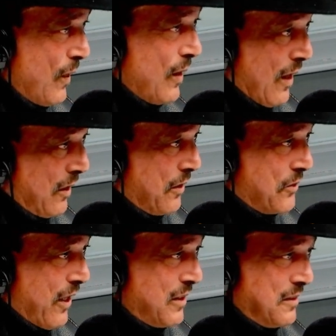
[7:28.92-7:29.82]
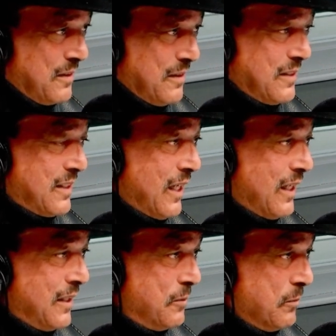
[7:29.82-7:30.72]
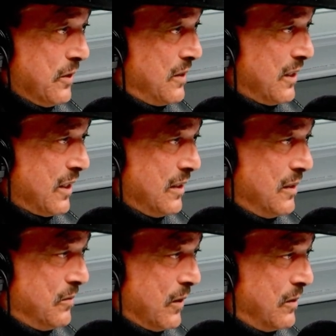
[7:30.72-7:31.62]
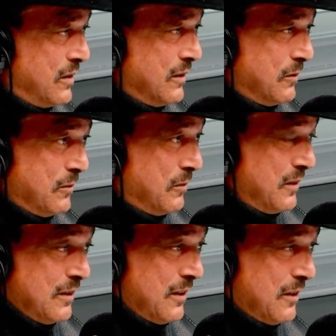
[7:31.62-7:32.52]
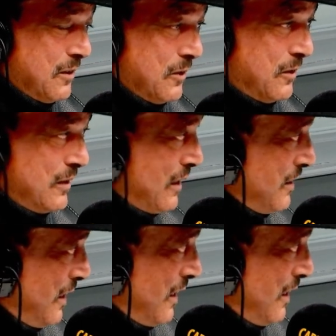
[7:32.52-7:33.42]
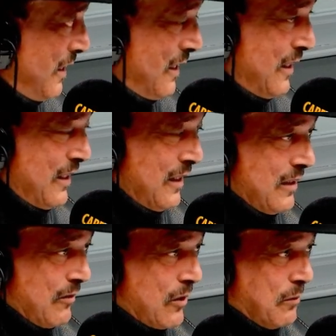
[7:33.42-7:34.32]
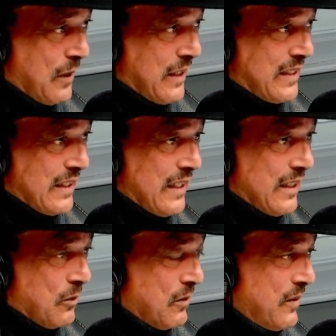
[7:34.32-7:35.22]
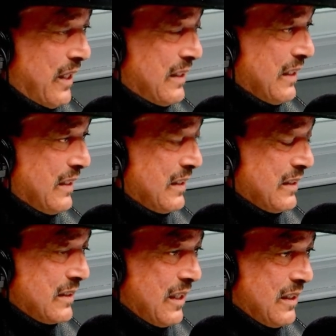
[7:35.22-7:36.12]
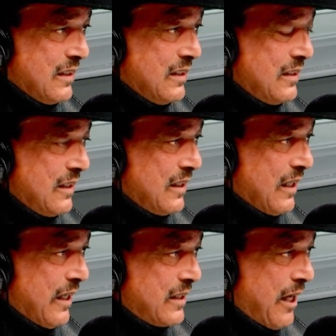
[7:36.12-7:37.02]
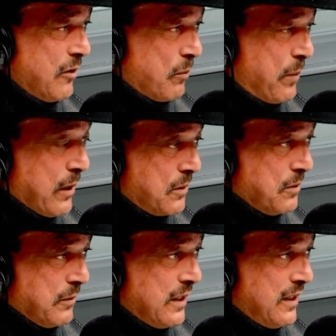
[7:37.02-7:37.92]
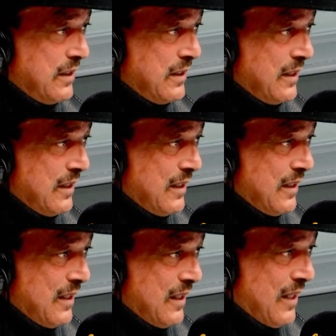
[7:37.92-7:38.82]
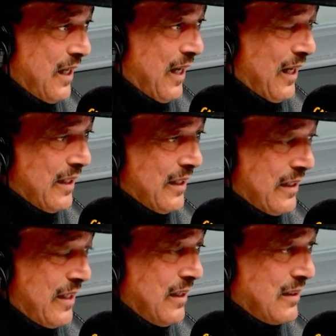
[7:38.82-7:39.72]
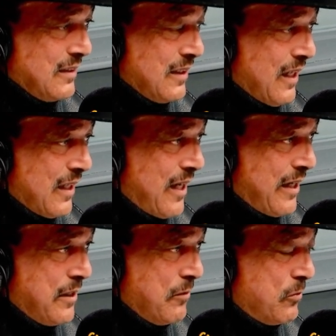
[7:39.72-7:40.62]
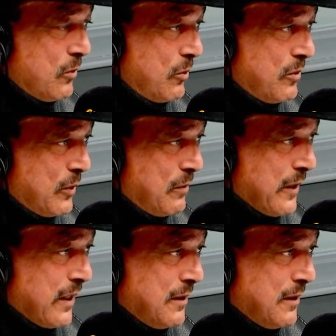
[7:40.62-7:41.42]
I got attracted to this guy's music and his vocal, you know, vocability and all of that kind of things. And it kind of appealed to me. And yeah, I carried him forward with me.